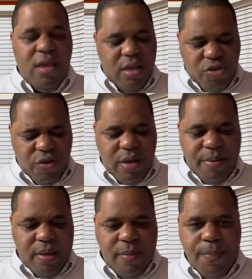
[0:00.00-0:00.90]
Trump,
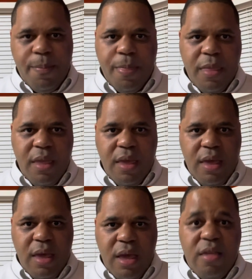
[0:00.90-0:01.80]

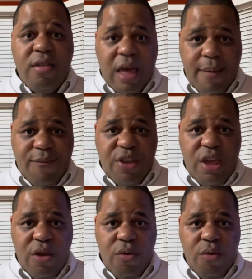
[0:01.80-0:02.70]
it's time for
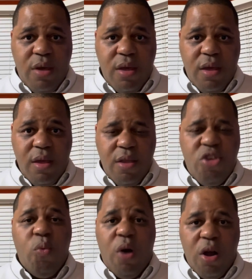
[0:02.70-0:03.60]
you
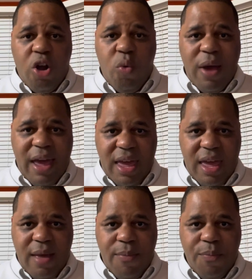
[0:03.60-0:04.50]
to walk
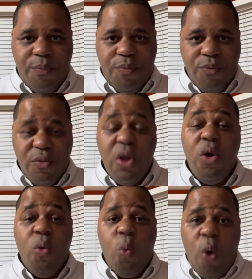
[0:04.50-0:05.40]
away.
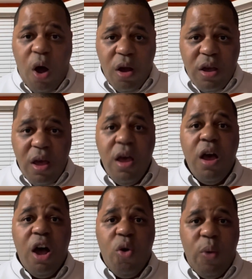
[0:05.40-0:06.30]
Walk
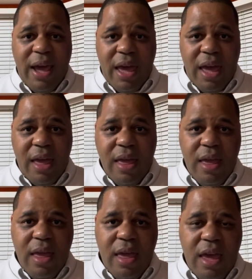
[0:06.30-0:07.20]
away.
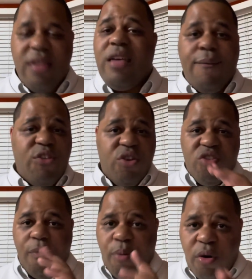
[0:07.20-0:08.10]
It's time for your
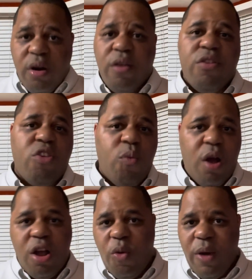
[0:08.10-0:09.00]
supporters to
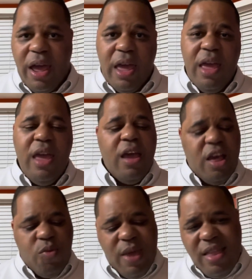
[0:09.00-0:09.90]
walk away
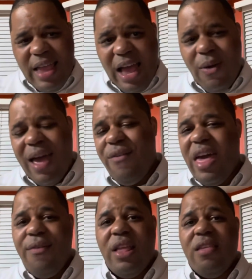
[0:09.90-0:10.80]
because we now have
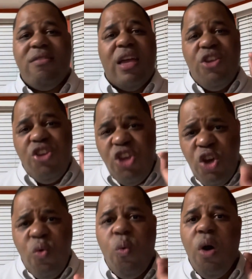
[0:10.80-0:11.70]
evidence that
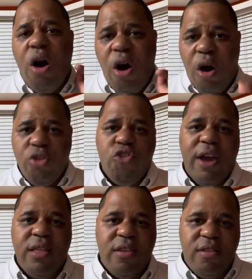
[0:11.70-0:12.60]
you all
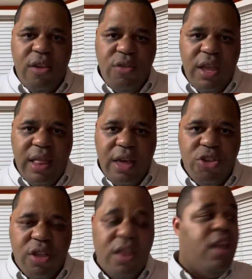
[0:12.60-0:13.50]
tried to steal the election.